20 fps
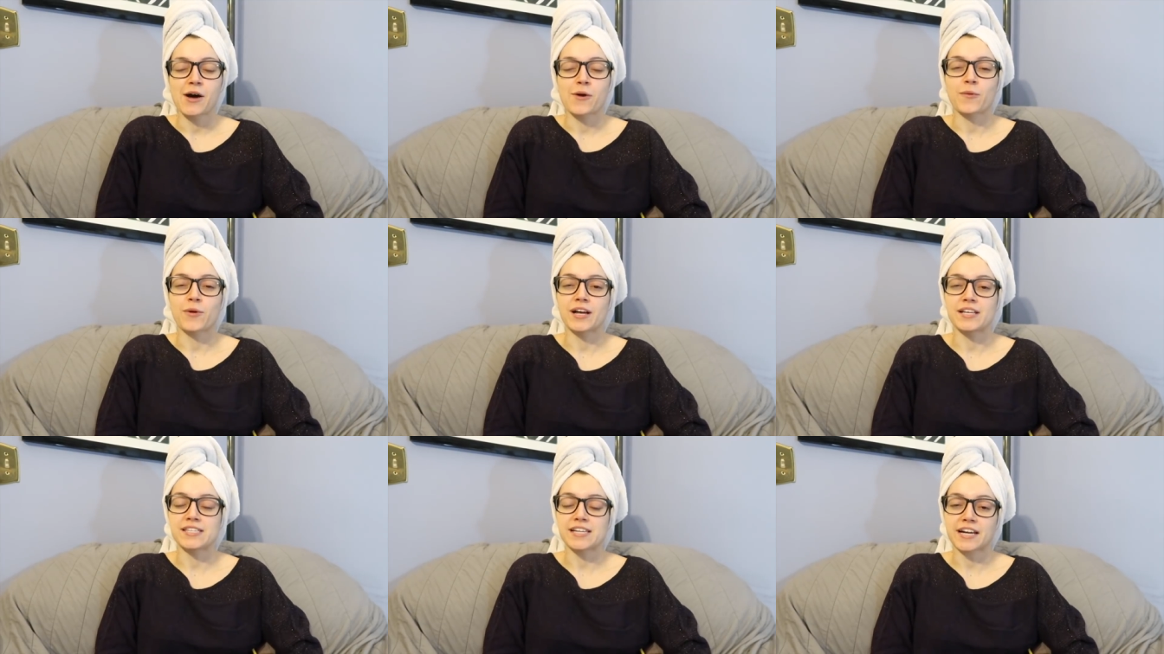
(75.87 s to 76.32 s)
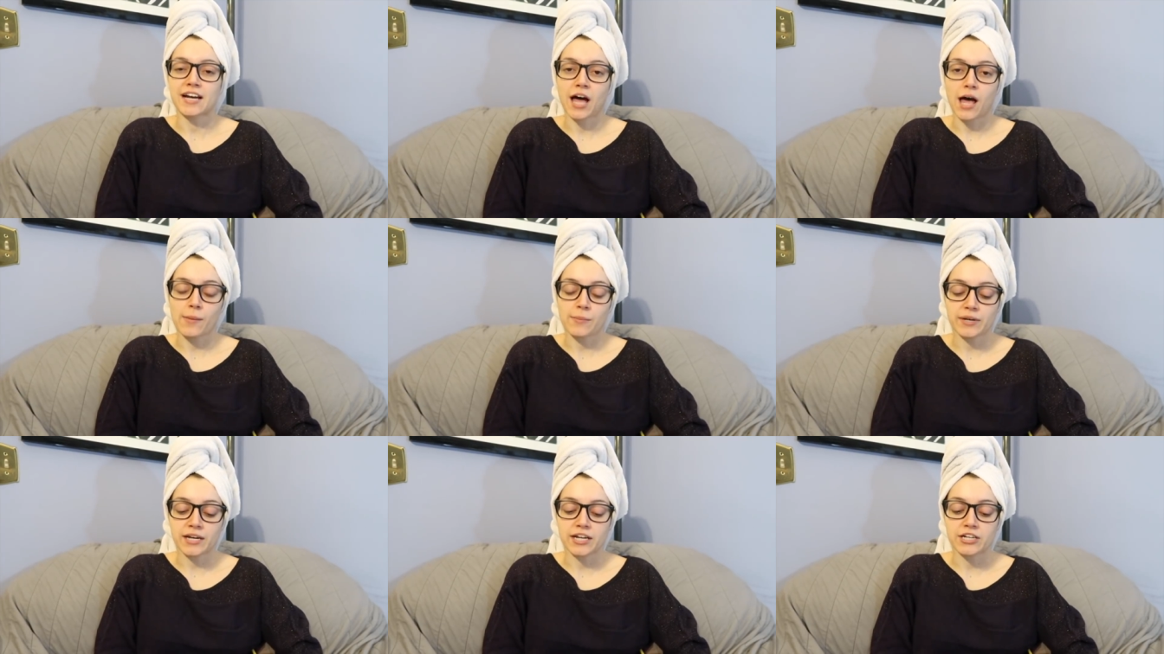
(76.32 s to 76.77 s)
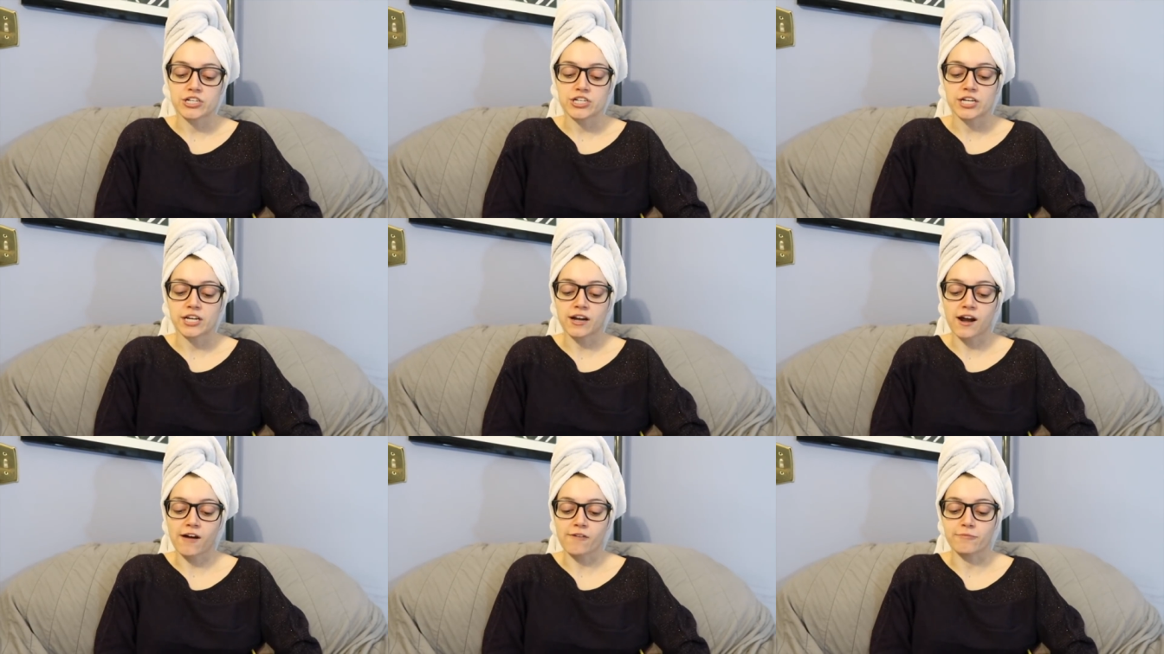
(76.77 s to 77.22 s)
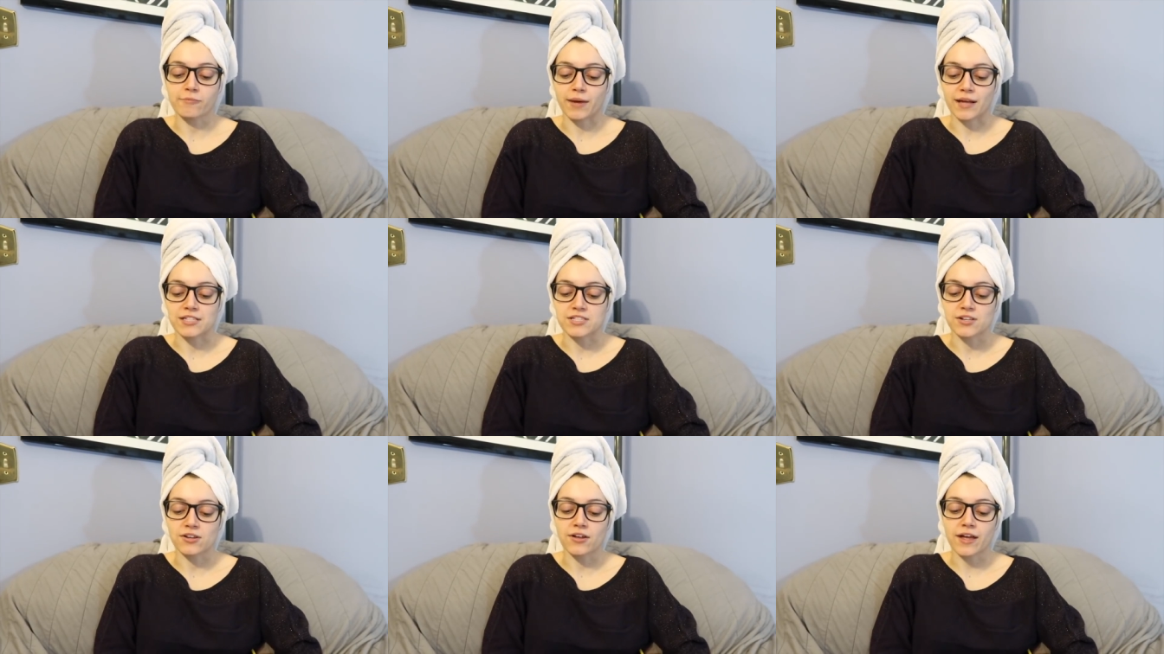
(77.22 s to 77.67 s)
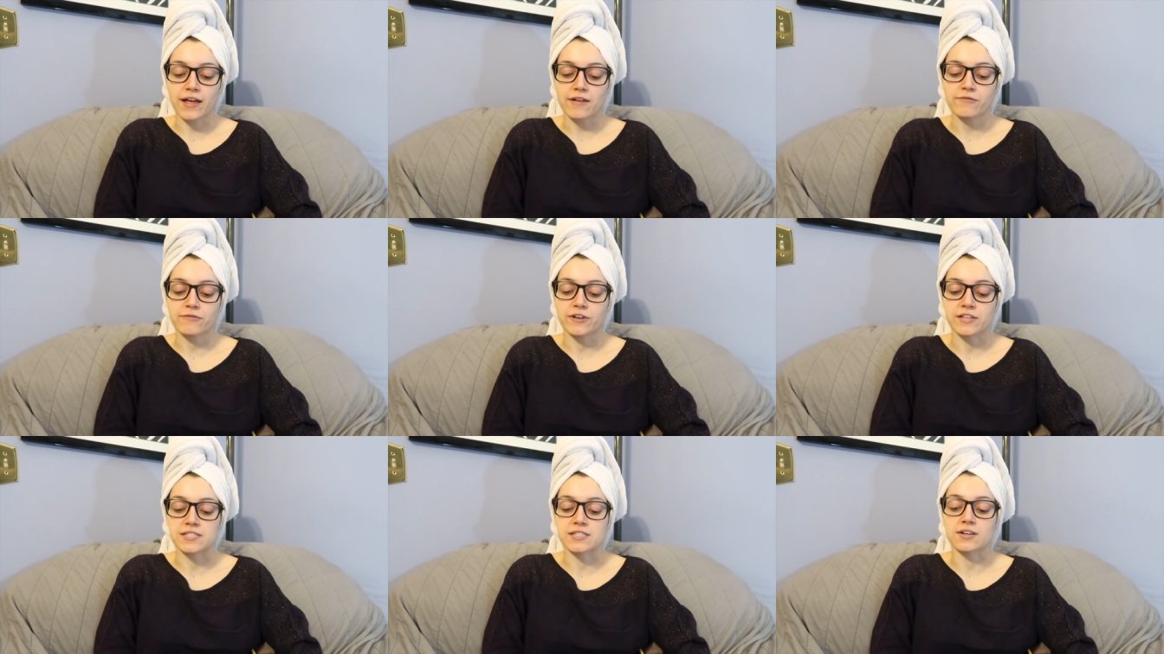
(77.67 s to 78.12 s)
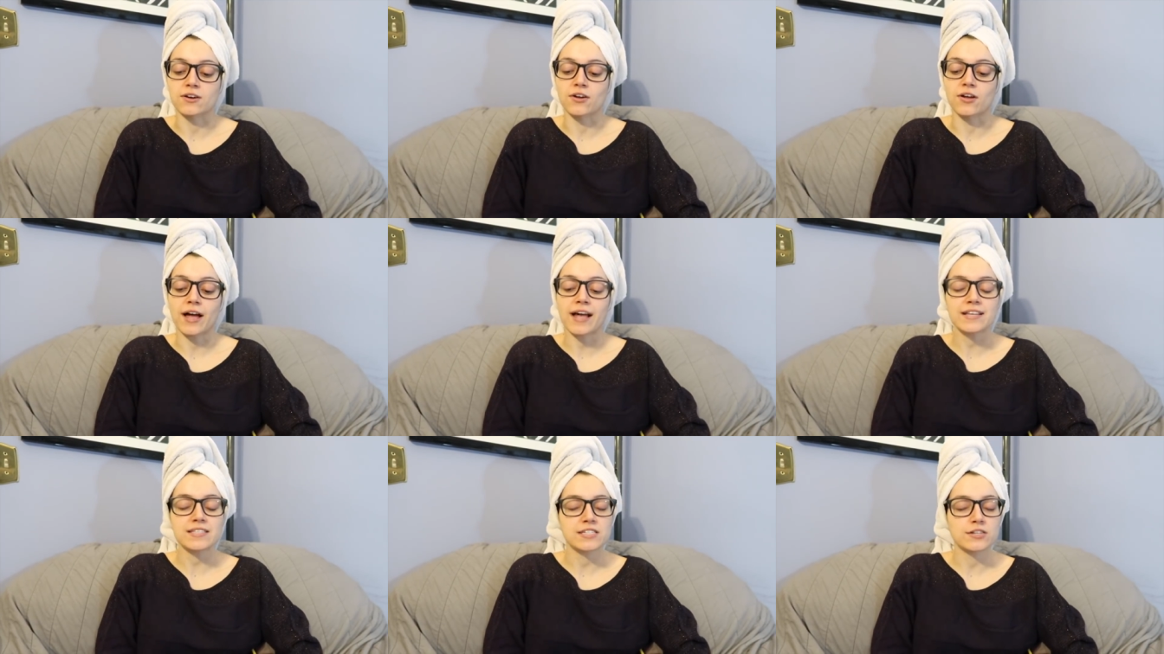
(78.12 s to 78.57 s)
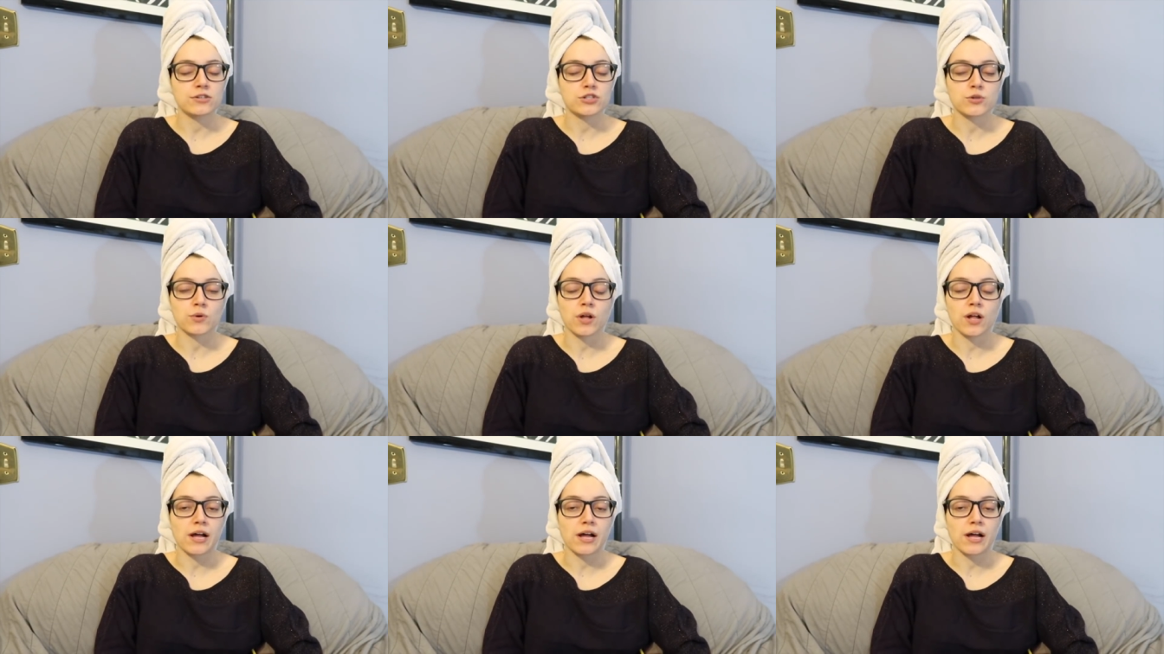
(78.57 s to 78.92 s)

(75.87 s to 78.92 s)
was a combination of mental and physical, as usual.